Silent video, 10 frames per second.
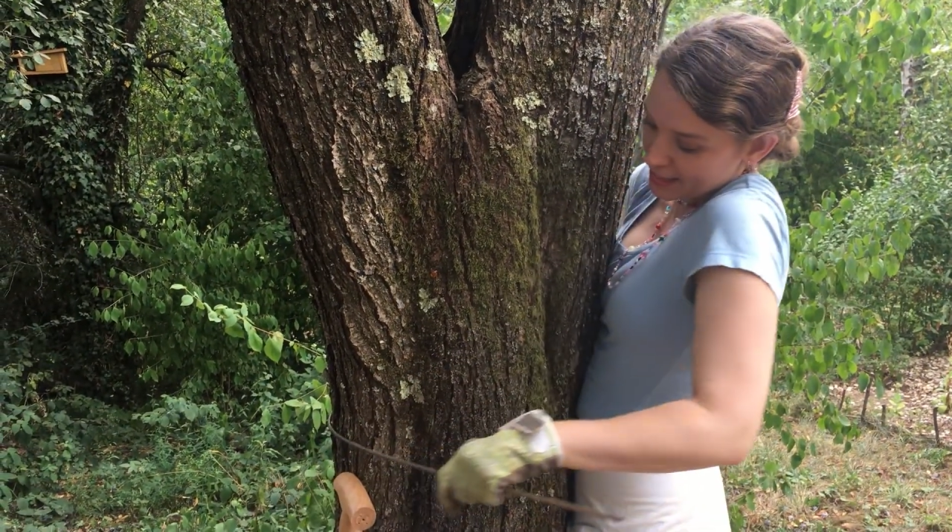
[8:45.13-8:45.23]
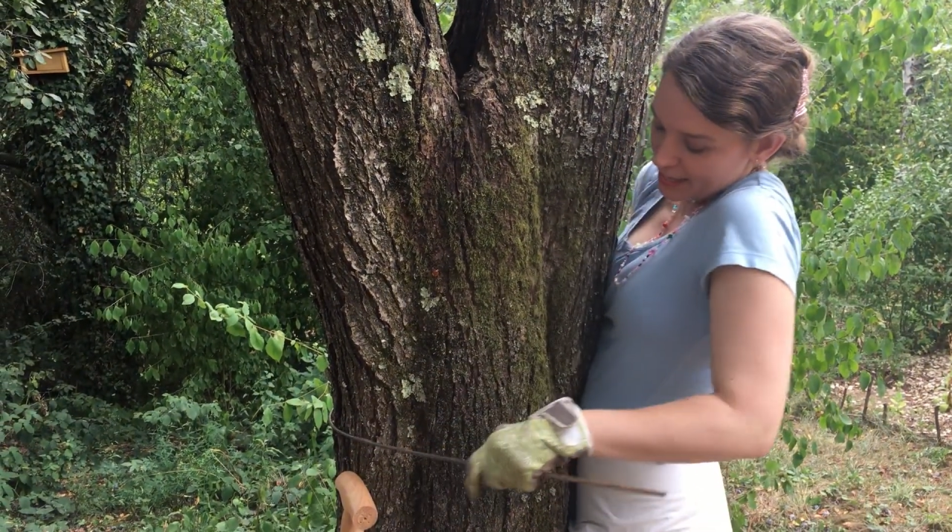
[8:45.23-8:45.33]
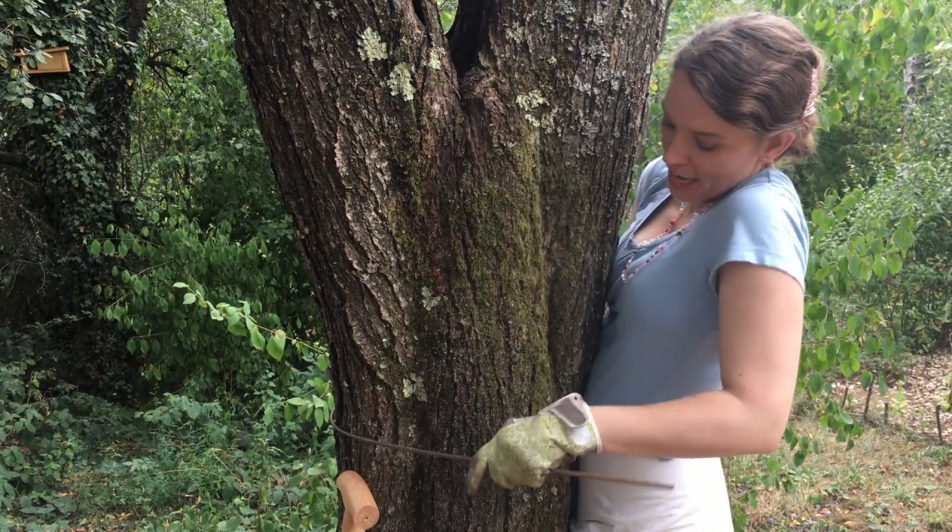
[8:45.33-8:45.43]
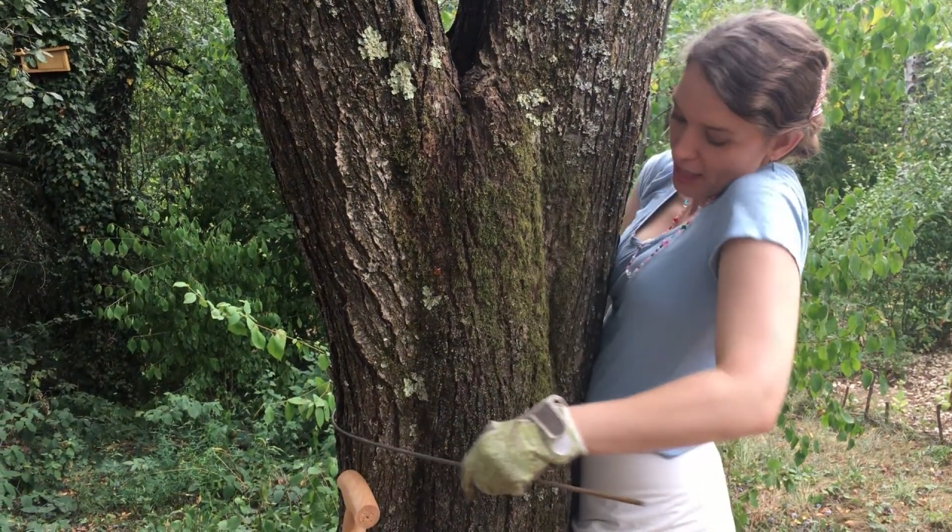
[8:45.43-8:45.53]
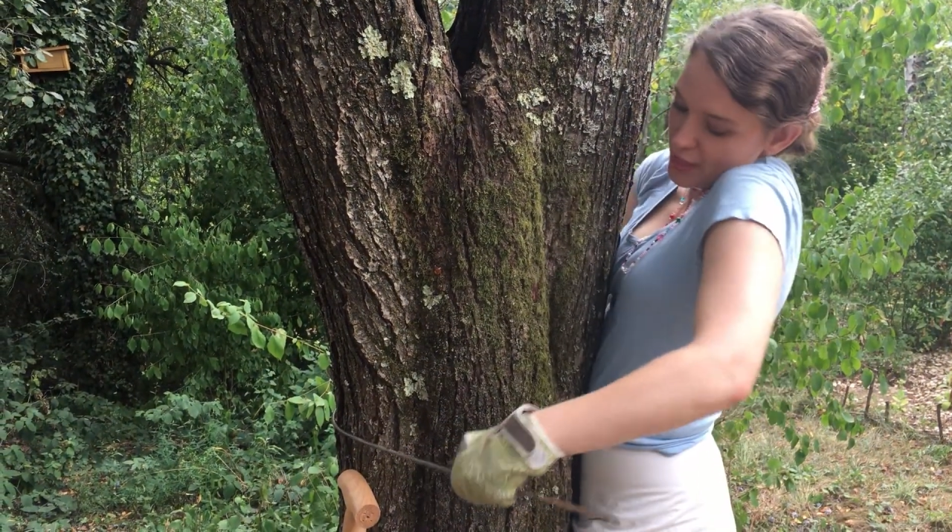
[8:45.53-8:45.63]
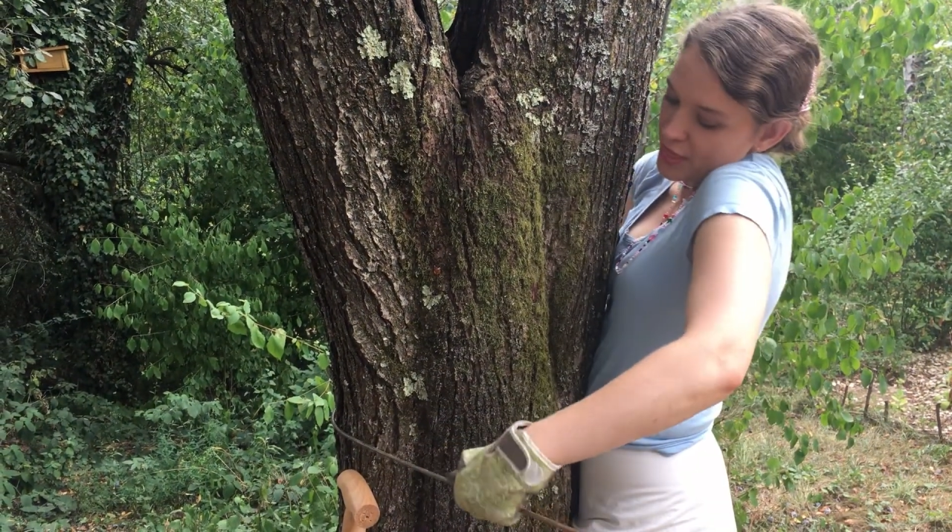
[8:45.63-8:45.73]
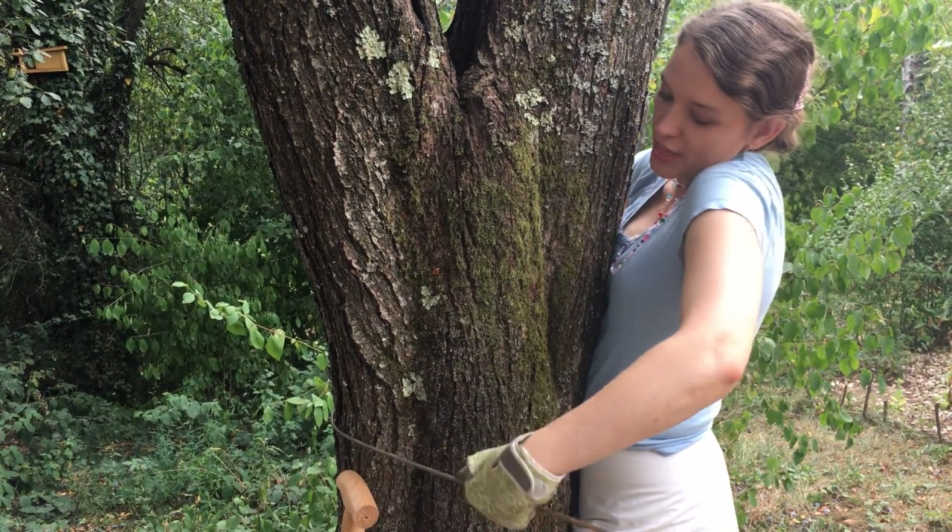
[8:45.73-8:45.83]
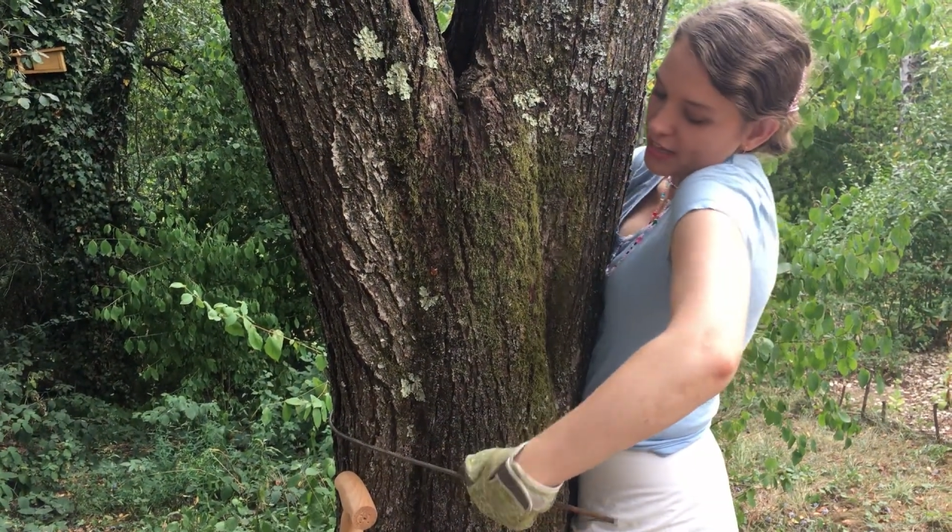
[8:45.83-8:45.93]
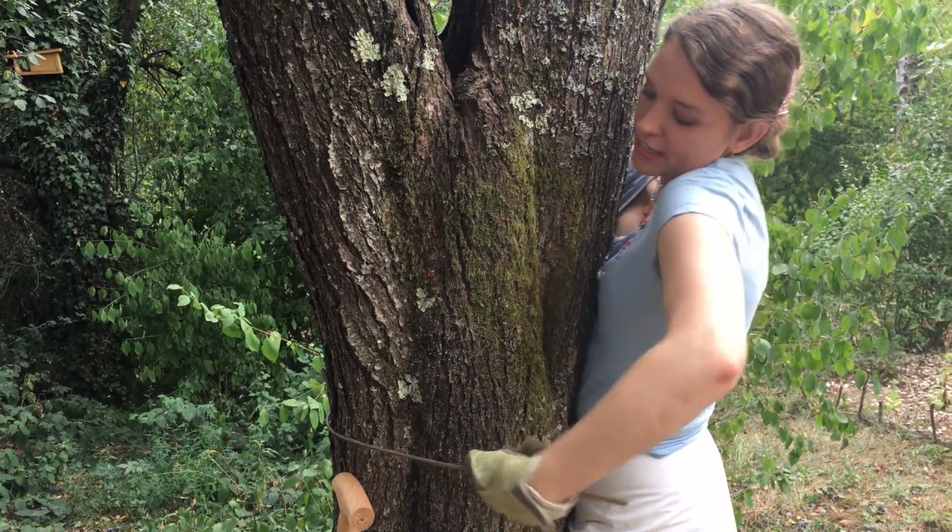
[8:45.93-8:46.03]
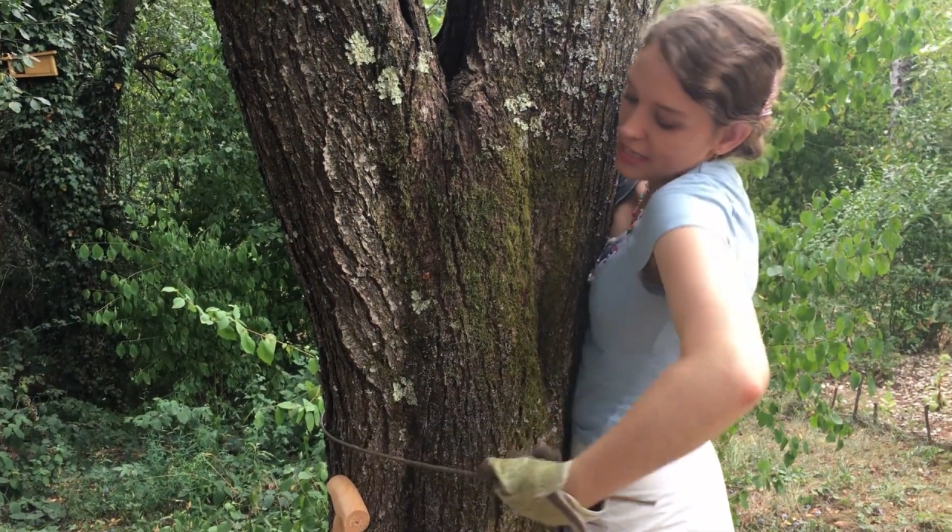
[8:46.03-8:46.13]
the other
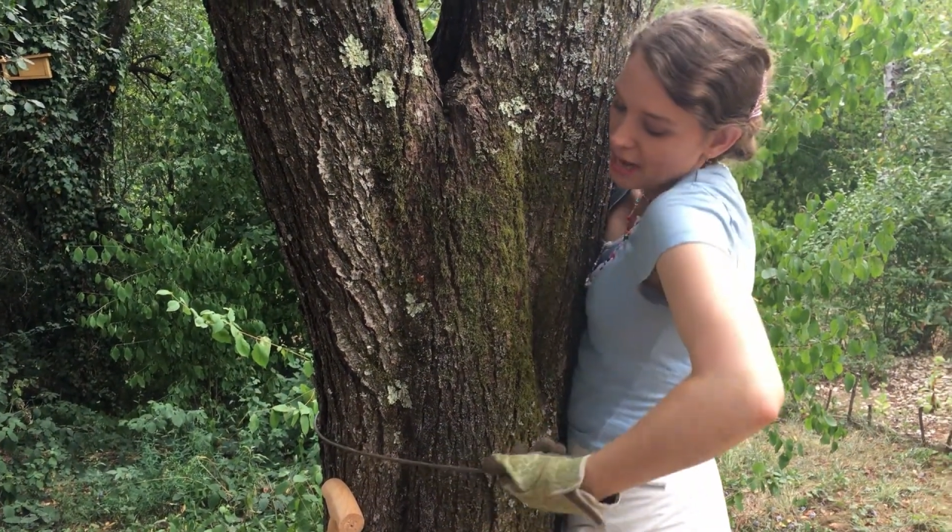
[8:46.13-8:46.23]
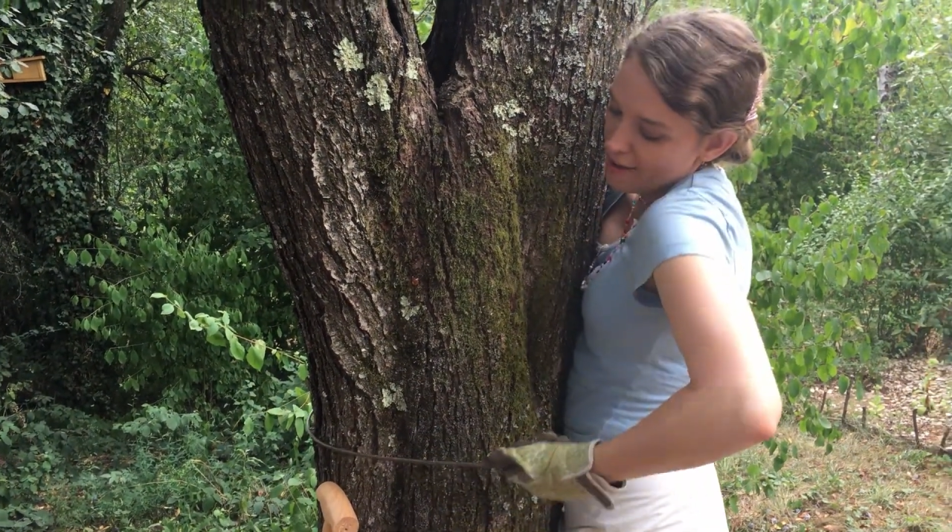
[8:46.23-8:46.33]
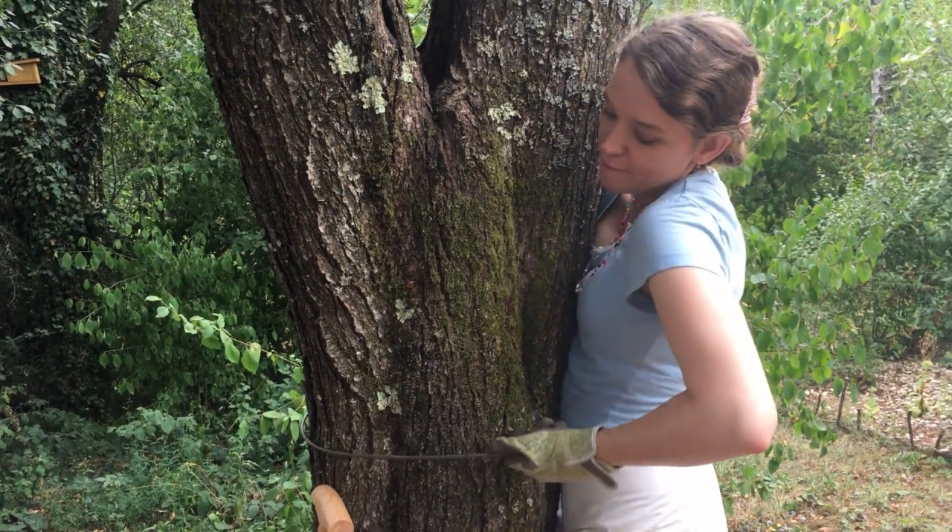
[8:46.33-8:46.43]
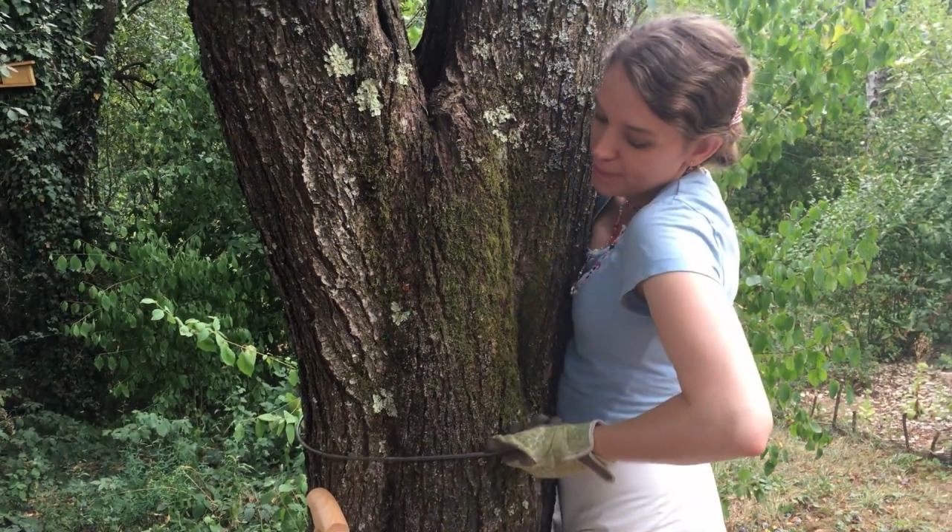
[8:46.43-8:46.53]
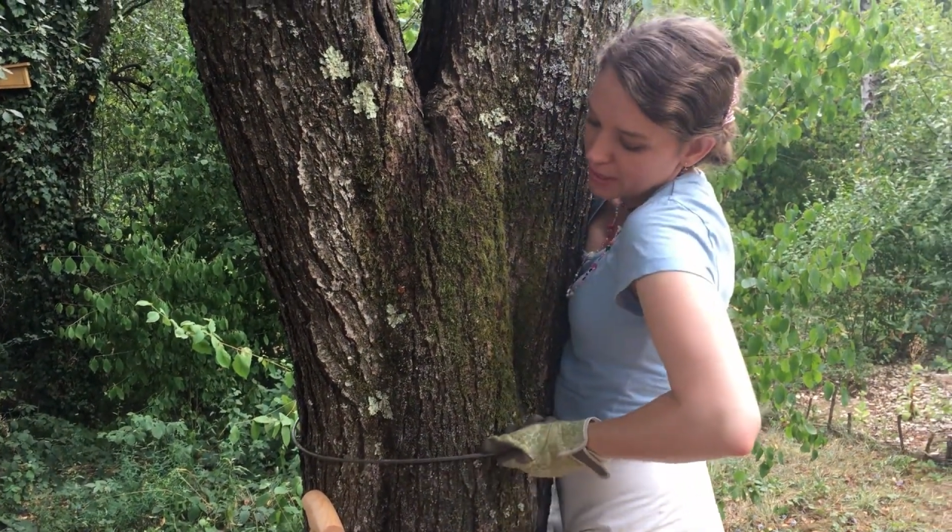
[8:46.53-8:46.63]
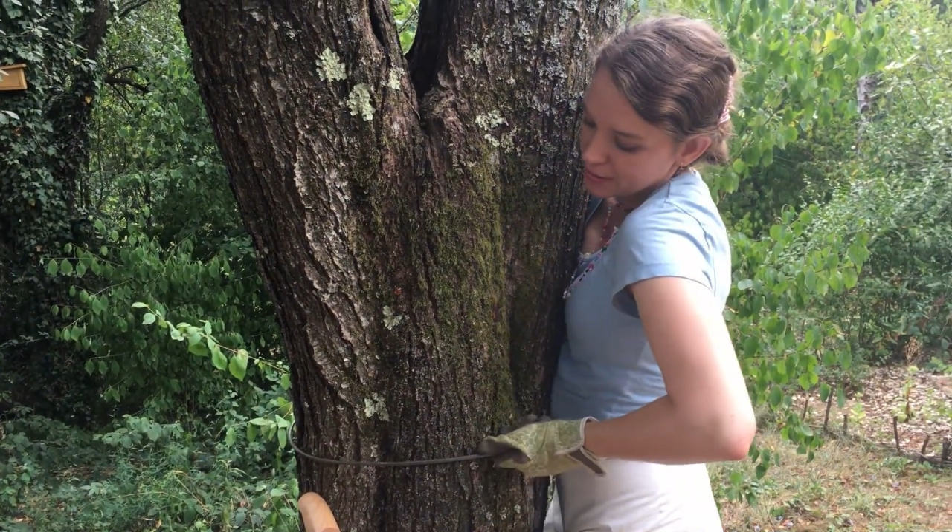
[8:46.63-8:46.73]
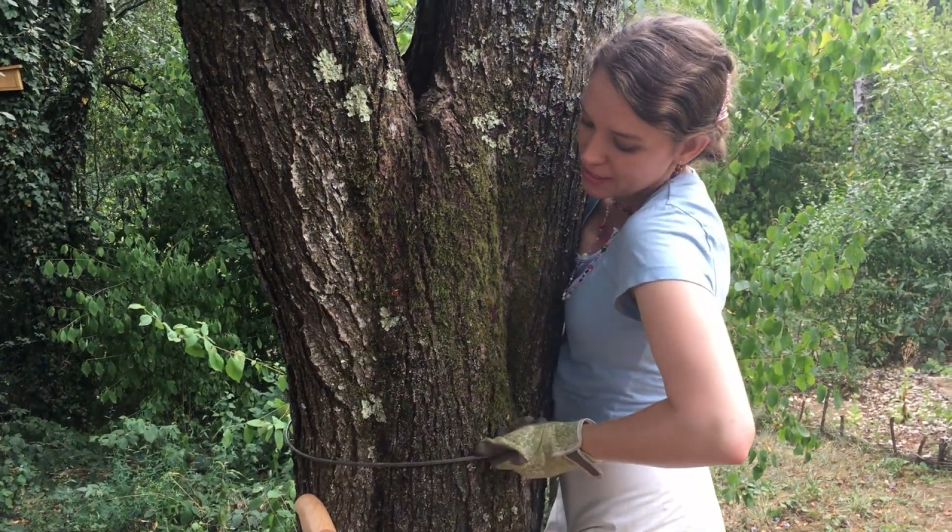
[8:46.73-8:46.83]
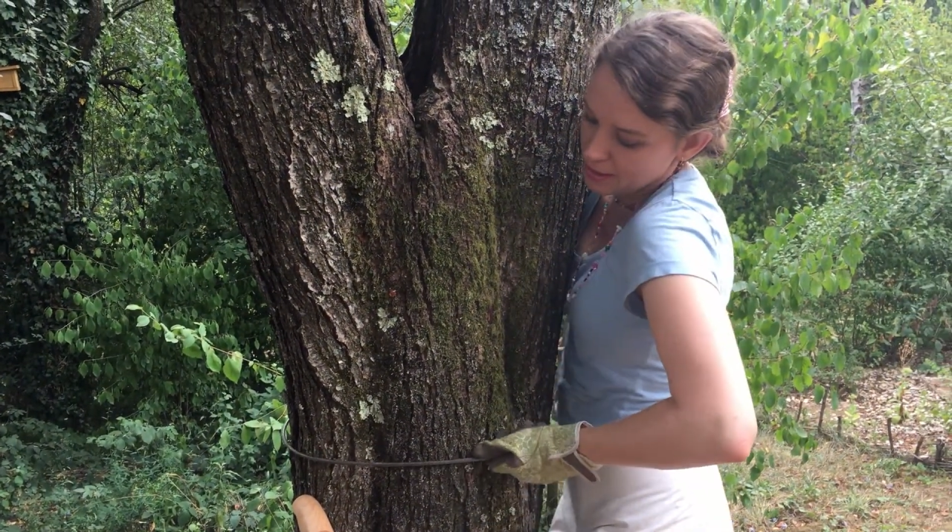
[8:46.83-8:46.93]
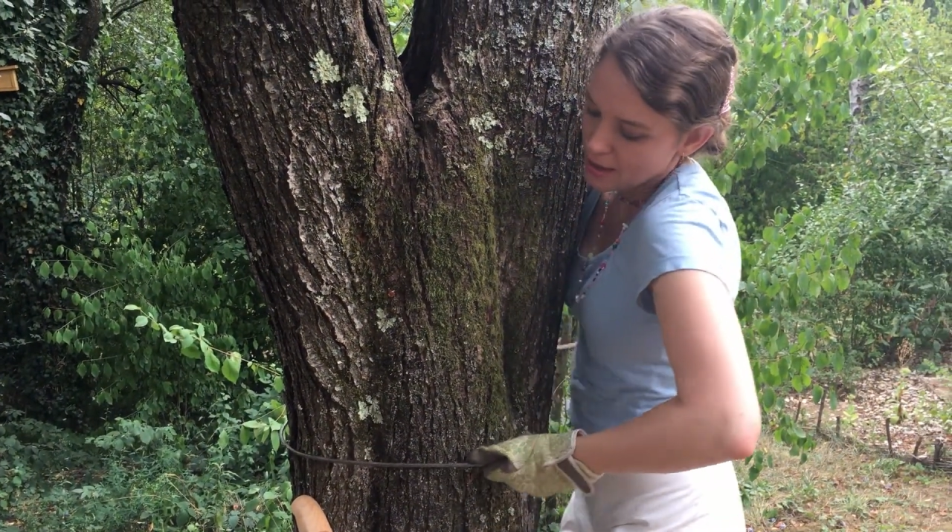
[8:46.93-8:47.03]
things that I have built